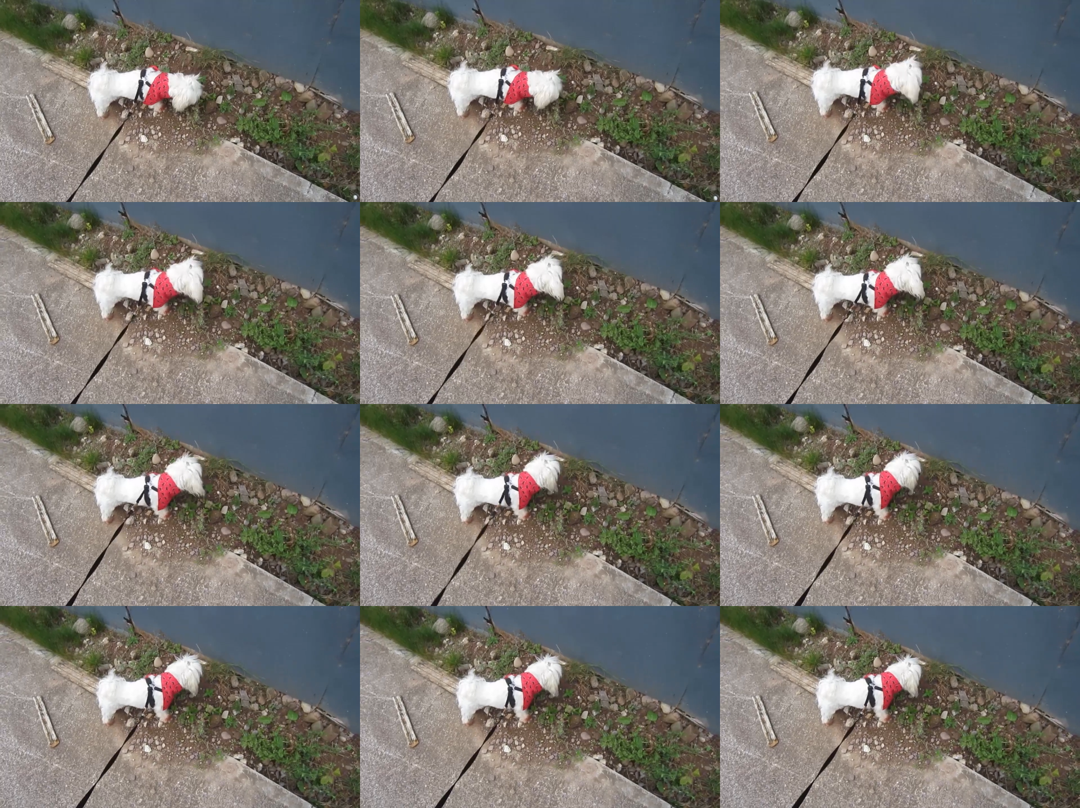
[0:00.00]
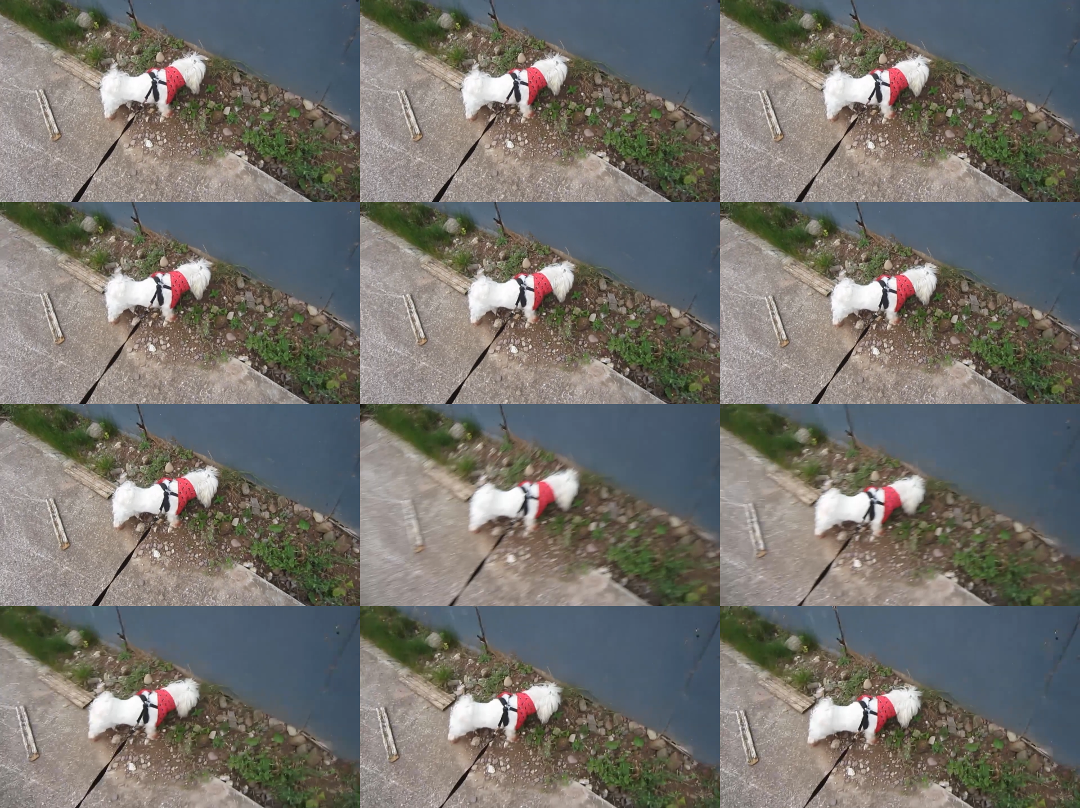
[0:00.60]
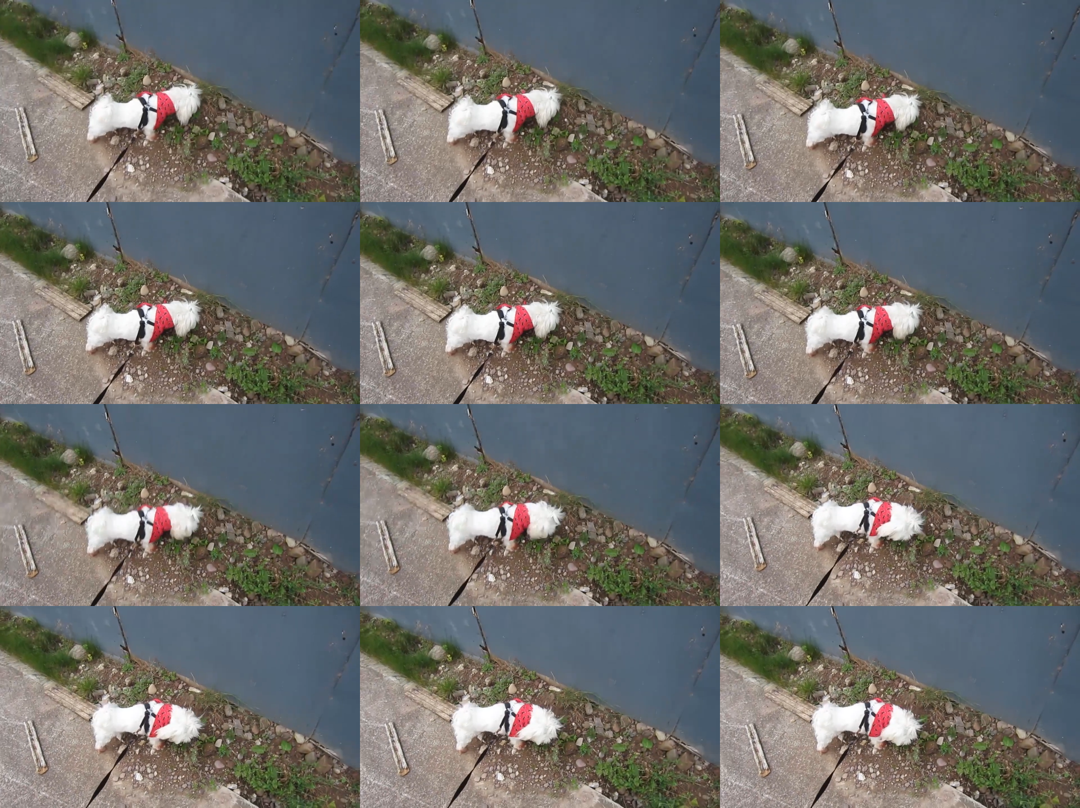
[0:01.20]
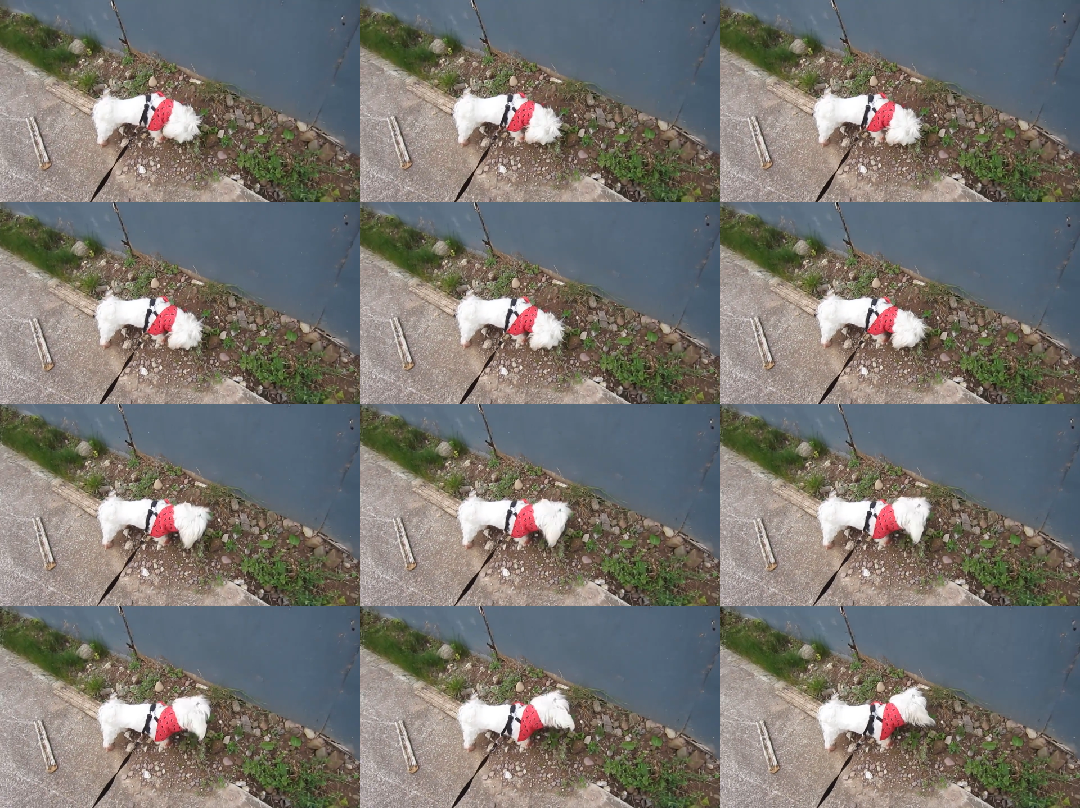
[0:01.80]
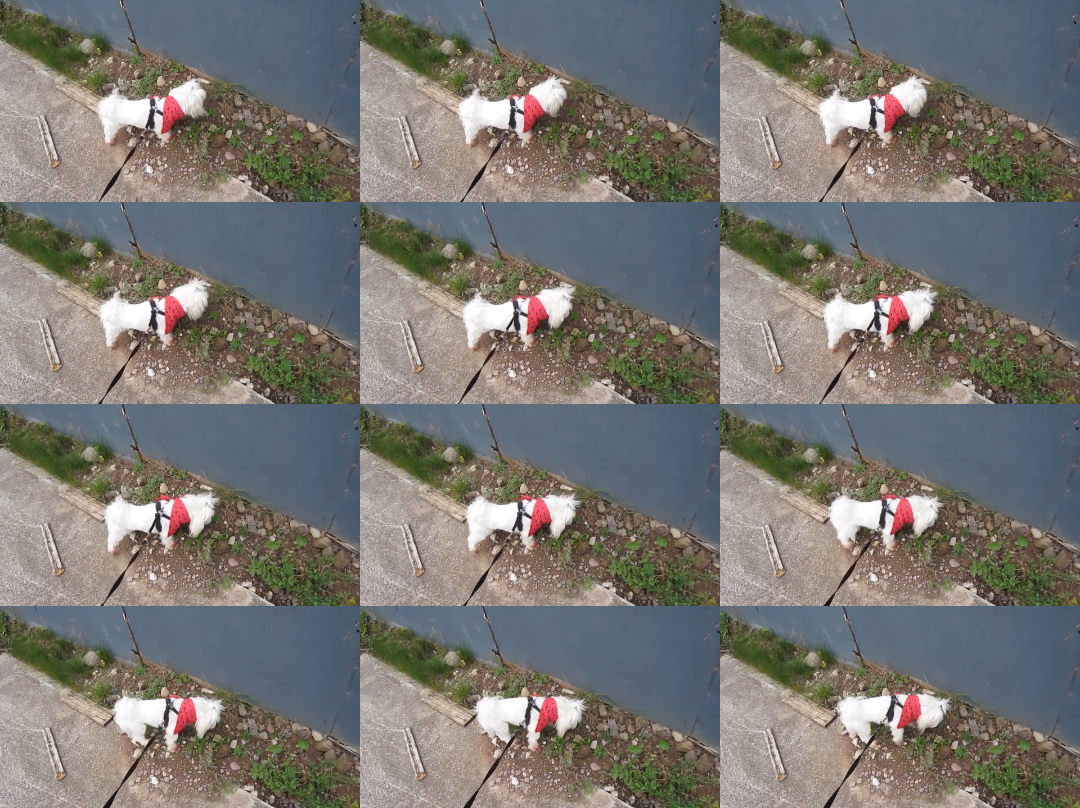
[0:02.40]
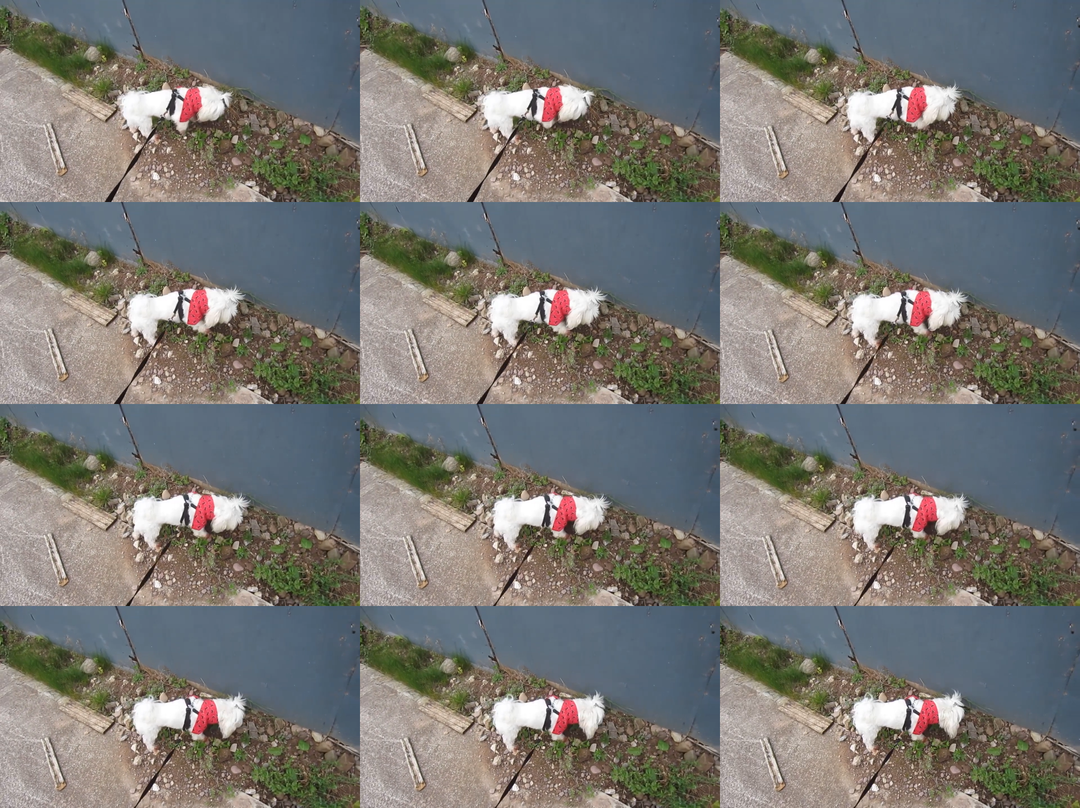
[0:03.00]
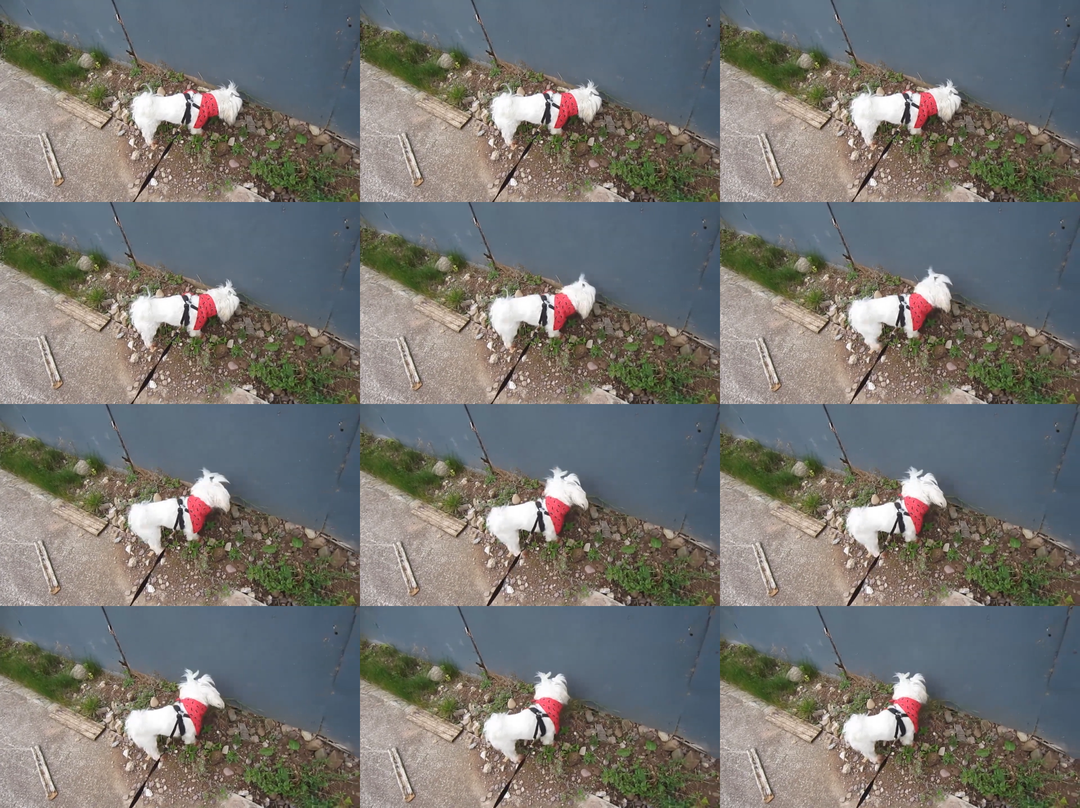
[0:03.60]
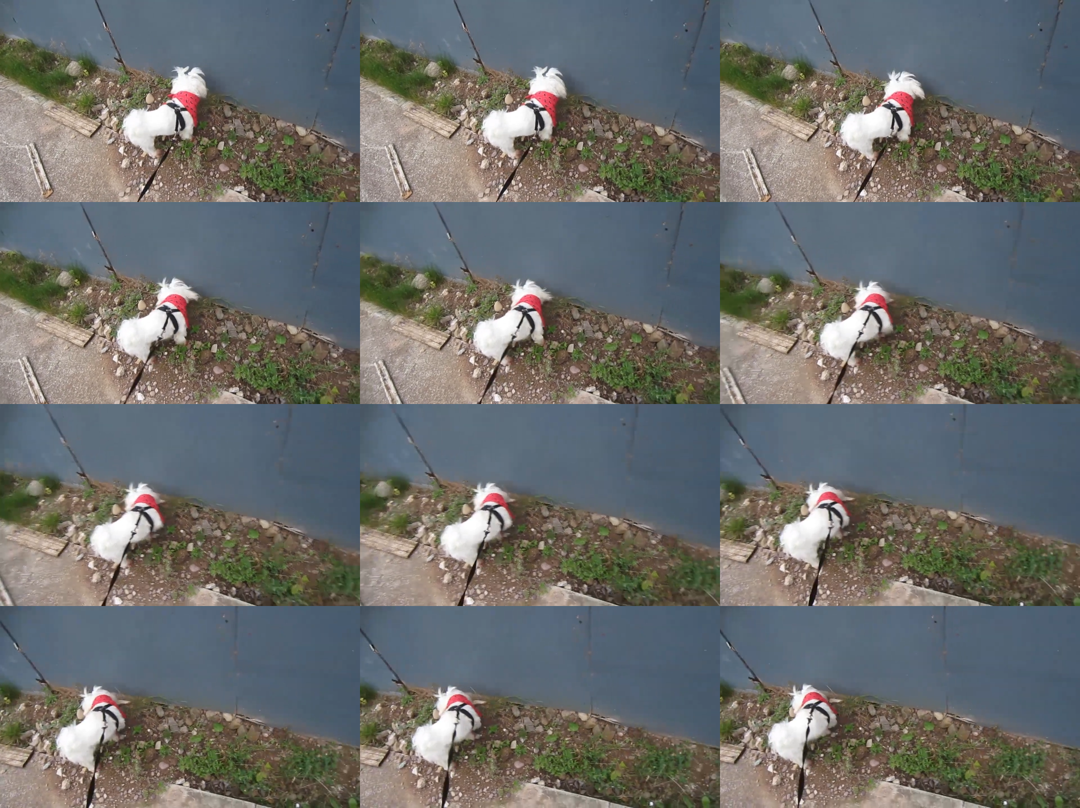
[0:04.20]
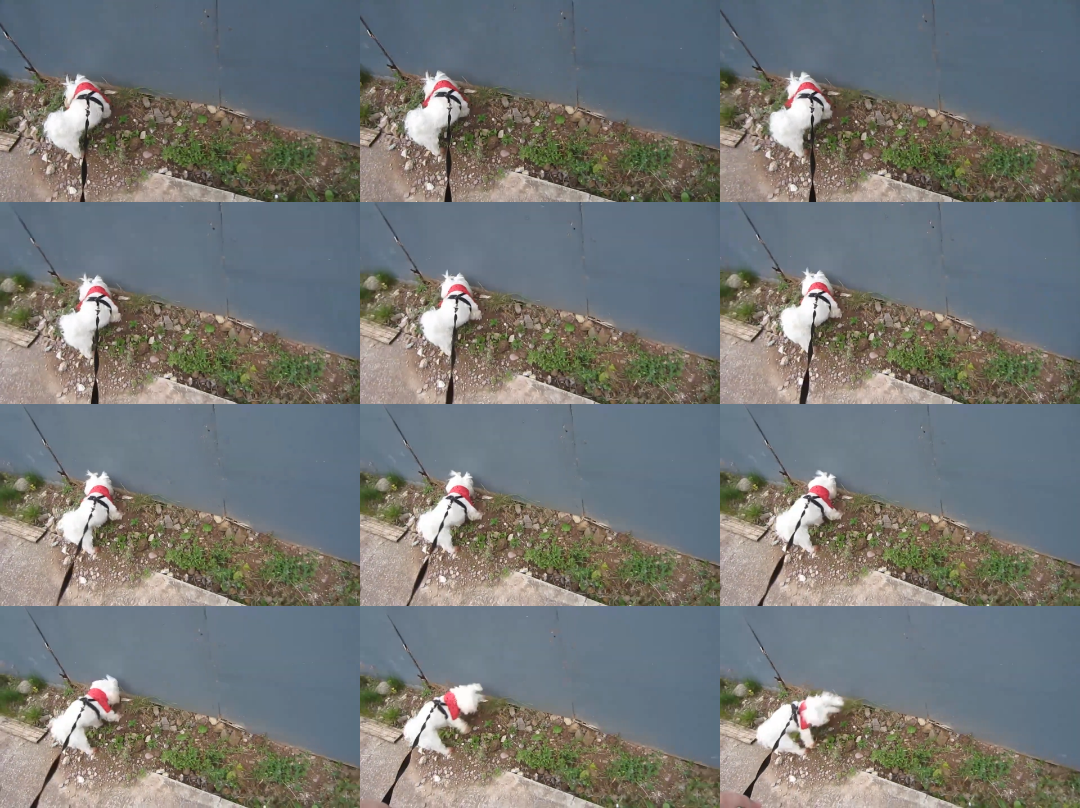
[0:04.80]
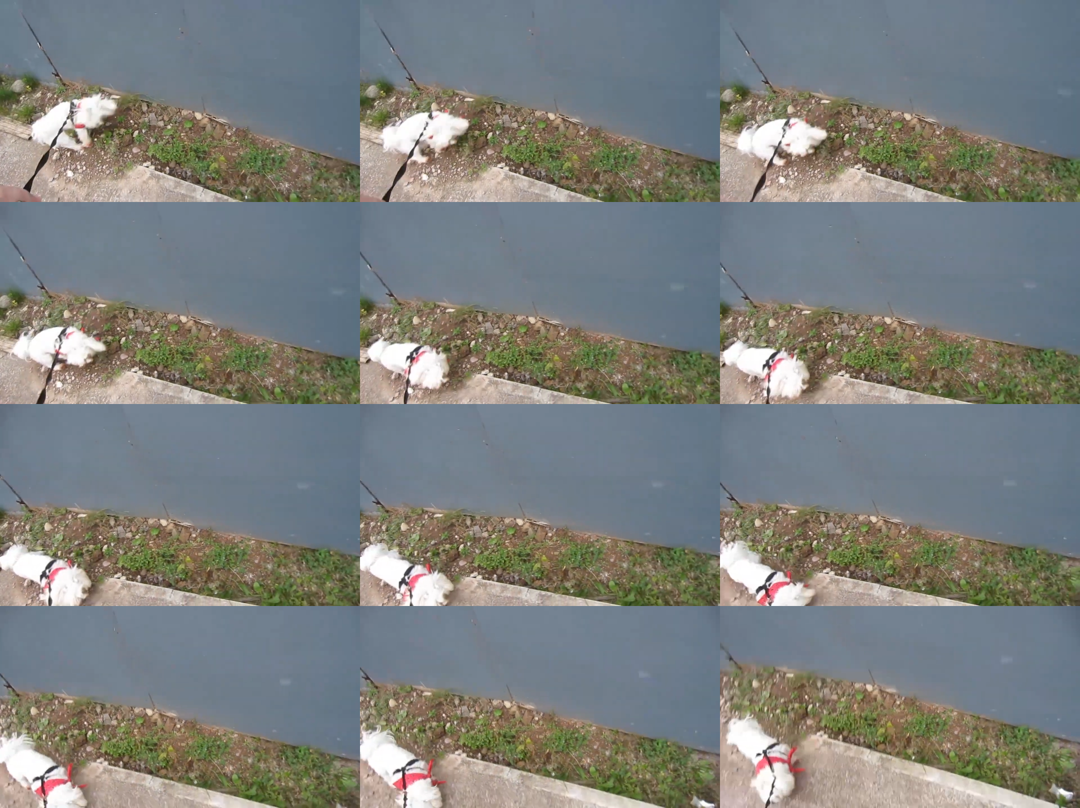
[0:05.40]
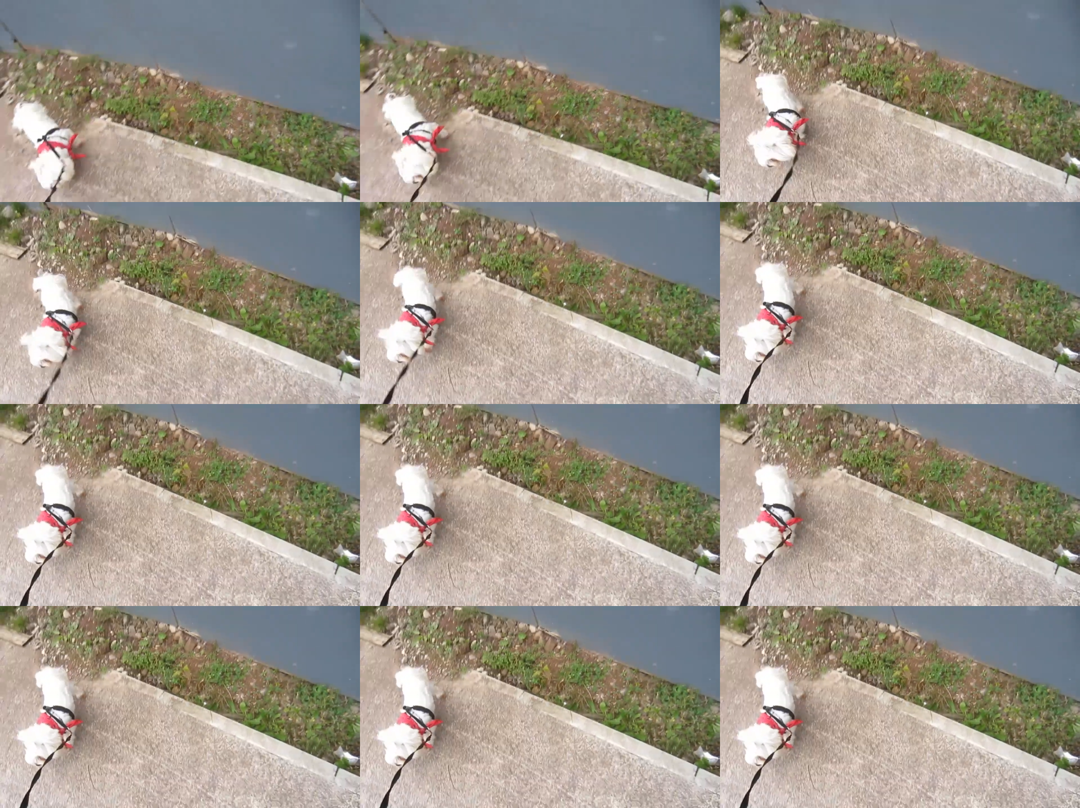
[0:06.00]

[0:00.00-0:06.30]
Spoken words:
No face is visible, so there are no lips to read.